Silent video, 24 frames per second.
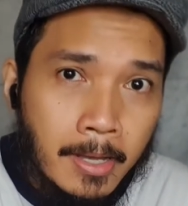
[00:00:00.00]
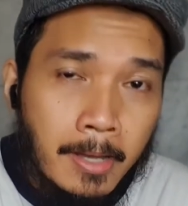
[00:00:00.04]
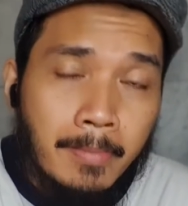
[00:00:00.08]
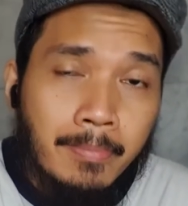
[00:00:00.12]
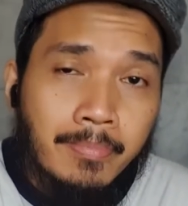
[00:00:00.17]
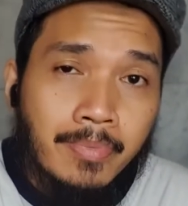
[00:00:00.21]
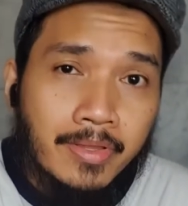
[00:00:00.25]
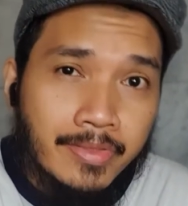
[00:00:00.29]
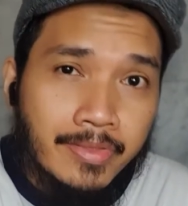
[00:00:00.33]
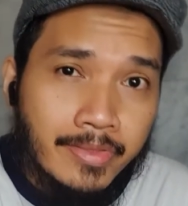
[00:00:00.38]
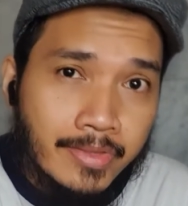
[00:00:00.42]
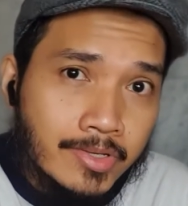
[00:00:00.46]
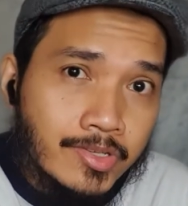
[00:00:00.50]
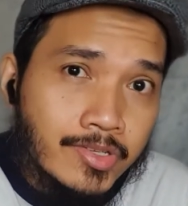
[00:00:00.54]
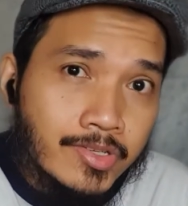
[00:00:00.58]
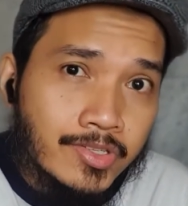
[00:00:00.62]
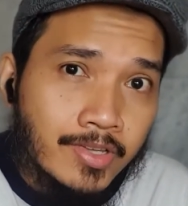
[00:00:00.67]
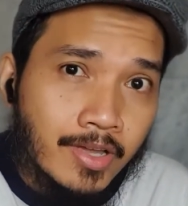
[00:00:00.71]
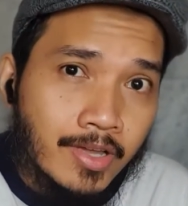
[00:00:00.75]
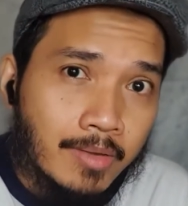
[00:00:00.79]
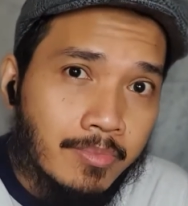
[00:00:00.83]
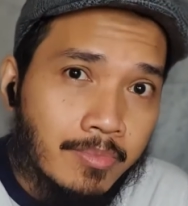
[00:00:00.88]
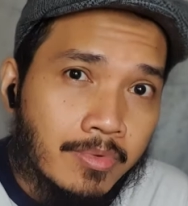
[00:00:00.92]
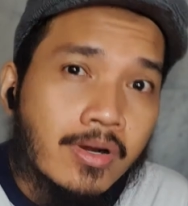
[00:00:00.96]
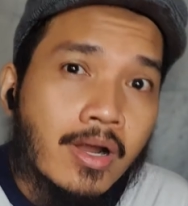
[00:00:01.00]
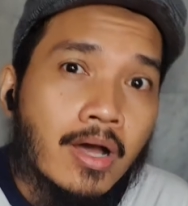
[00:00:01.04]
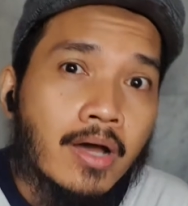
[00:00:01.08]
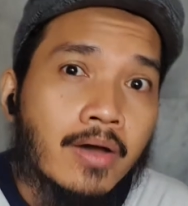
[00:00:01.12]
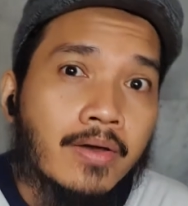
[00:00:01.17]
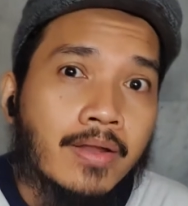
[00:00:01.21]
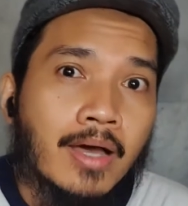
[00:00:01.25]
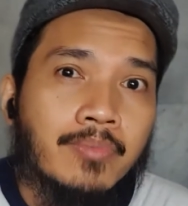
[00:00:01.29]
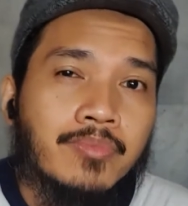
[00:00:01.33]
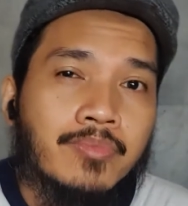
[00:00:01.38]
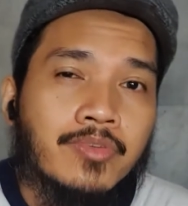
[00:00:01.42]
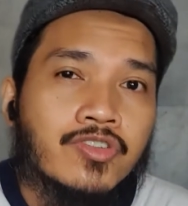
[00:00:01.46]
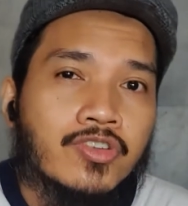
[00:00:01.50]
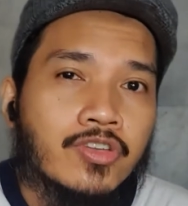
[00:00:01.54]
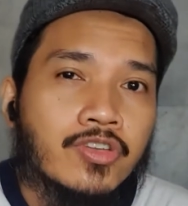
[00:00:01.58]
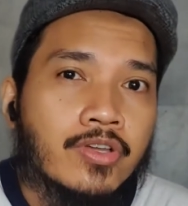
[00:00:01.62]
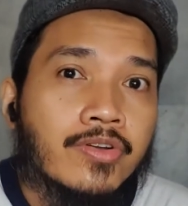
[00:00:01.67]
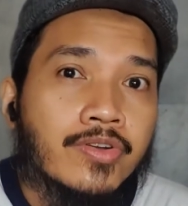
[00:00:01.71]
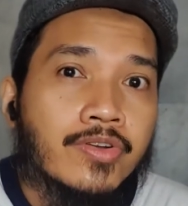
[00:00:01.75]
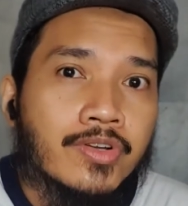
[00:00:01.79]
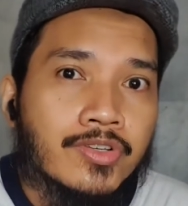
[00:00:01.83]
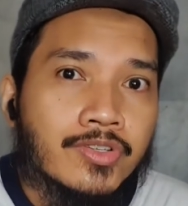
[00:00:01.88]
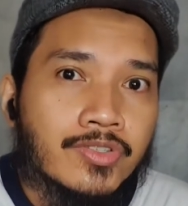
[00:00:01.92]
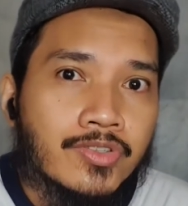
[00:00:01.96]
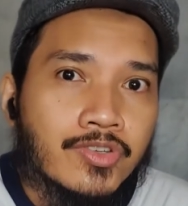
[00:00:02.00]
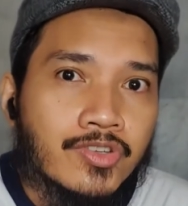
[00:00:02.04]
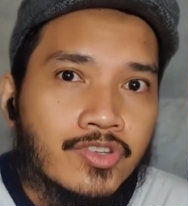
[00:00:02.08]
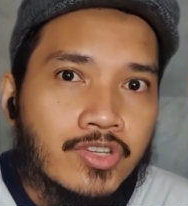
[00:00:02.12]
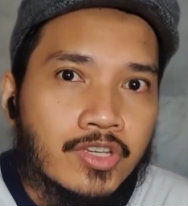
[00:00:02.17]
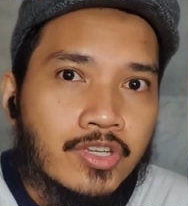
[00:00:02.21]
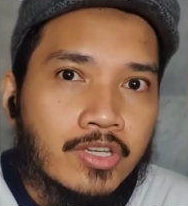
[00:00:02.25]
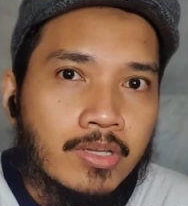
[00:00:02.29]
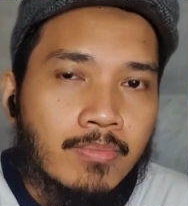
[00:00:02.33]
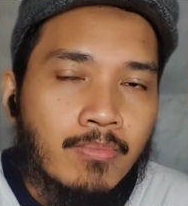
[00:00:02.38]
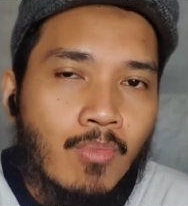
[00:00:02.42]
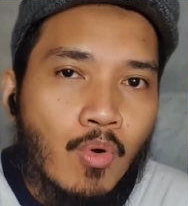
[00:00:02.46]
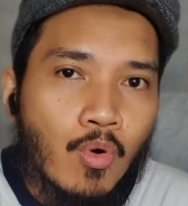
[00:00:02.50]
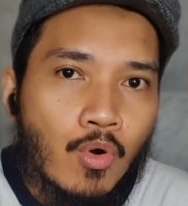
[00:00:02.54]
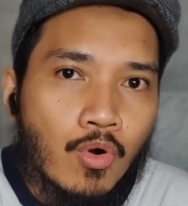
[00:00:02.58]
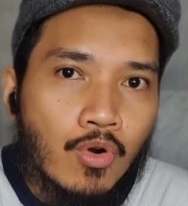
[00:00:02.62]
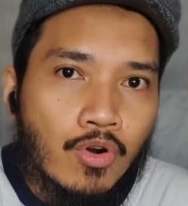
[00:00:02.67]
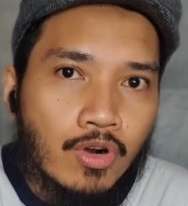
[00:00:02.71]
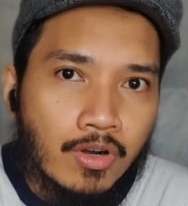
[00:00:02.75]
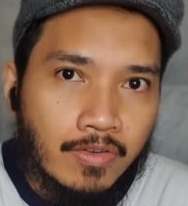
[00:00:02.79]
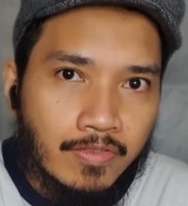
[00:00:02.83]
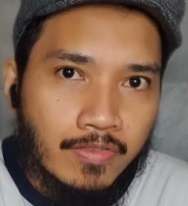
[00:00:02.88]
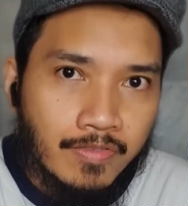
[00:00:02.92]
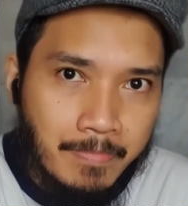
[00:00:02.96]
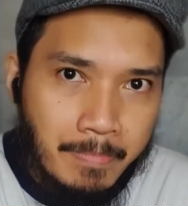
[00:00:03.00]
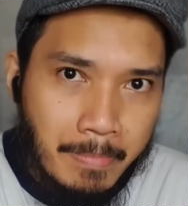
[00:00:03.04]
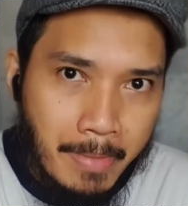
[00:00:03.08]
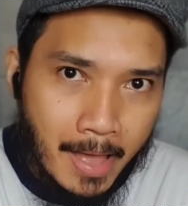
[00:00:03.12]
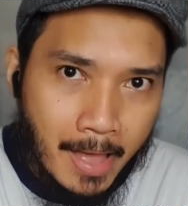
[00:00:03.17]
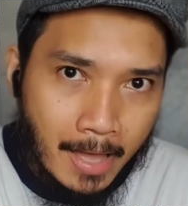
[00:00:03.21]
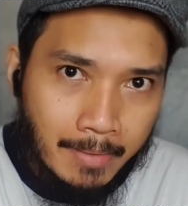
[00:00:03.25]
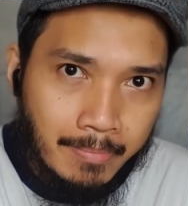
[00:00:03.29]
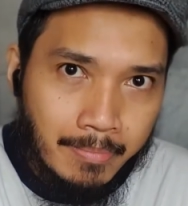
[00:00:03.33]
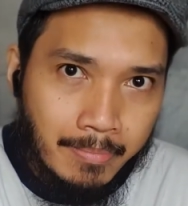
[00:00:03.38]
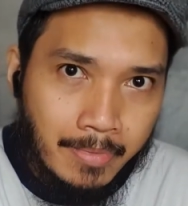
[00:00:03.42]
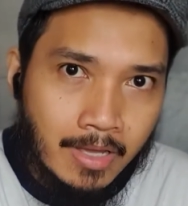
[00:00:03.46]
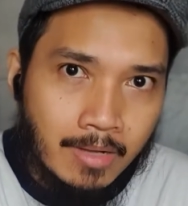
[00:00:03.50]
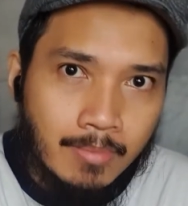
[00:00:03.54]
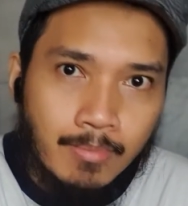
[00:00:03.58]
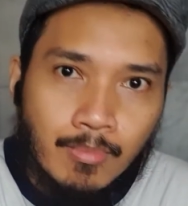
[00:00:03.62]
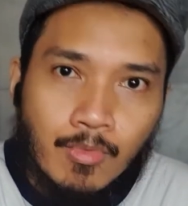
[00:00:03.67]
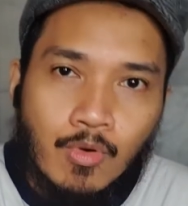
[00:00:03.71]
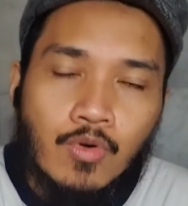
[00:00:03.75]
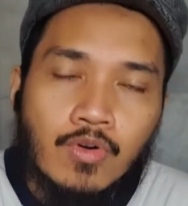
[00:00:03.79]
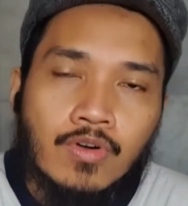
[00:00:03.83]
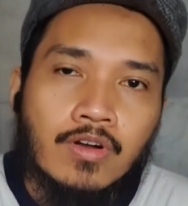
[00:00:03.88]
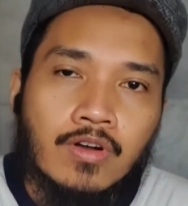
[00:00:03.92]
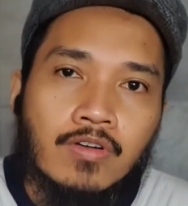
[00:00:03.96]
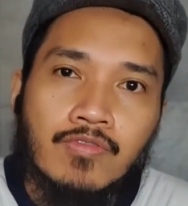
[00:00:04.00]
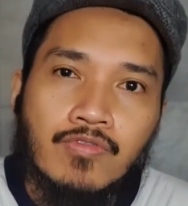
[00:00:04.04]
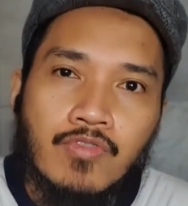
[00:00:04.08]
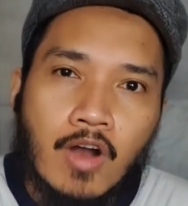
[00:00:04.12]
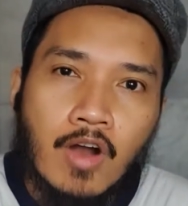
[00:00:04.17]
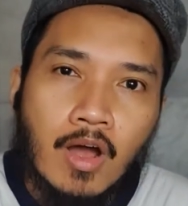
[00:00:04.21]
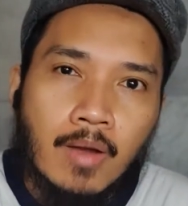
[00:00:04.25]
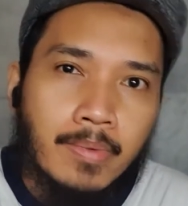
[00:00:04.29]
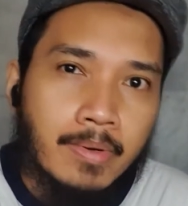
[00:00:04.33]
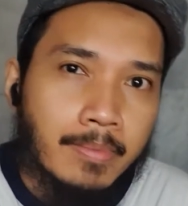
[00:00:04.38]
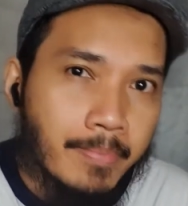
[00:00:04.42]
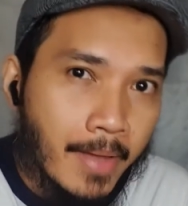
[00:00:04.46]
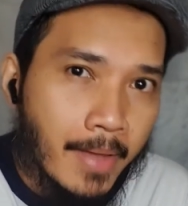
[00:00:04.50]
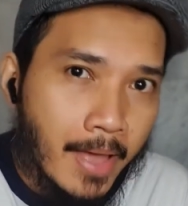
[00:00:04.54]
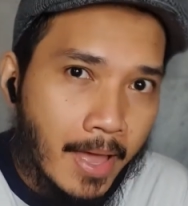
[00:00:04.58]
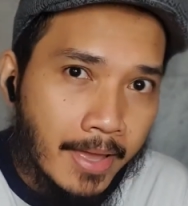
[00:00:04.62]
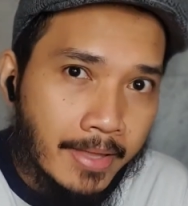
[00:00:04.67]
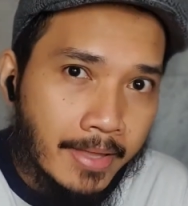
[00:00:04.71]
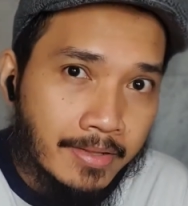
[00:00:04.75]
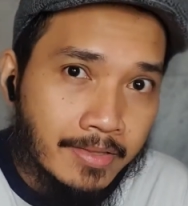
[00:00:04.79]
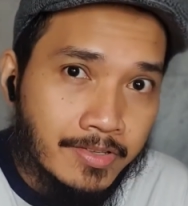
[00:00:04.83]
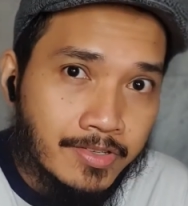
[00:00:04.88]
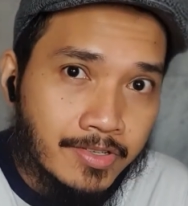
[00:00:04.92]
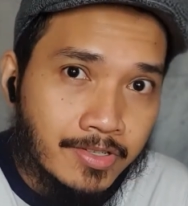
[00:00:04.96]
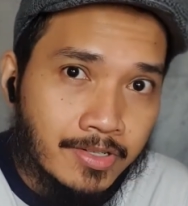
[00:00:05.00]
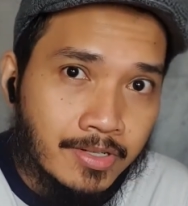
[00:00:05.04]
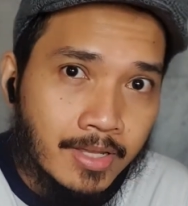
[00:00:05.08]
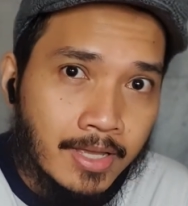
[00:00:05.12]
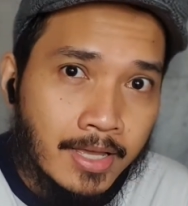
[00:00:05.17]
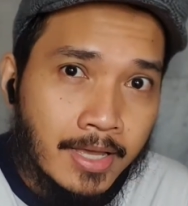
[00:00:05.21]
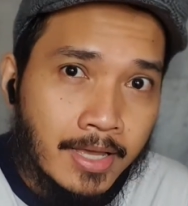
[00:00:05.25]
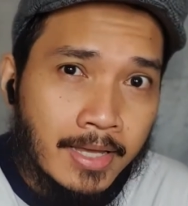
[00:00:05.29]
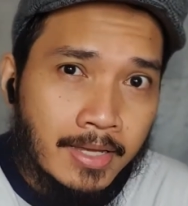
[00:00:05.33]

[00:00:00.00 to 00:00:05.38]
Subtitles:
But this time around, I'm just curious to see more of Batman, more of Robert Pattinson,